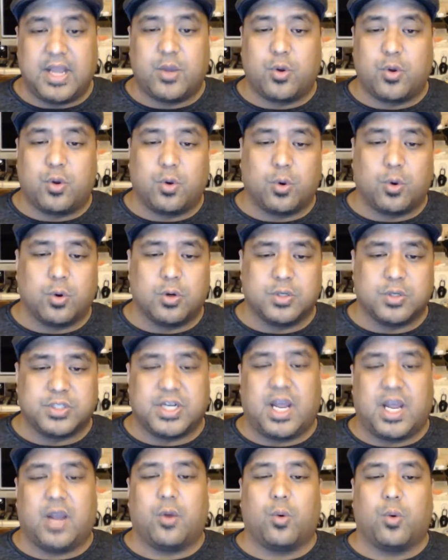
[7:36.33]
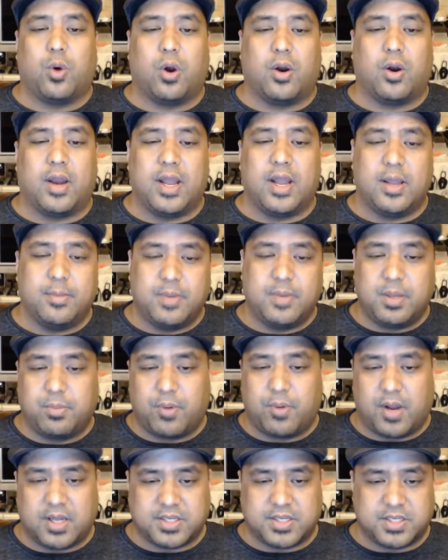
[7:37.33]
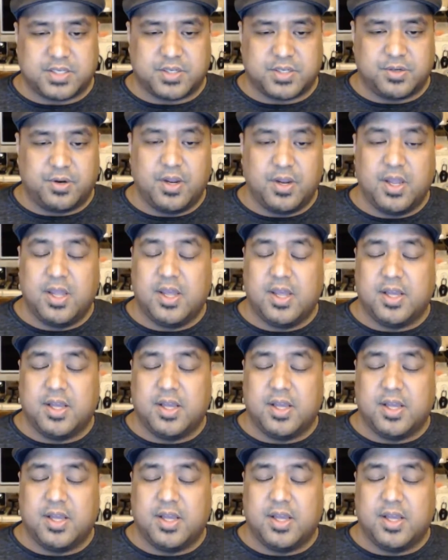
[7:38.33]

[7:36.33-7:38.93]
8-core Jaguar AMD processor.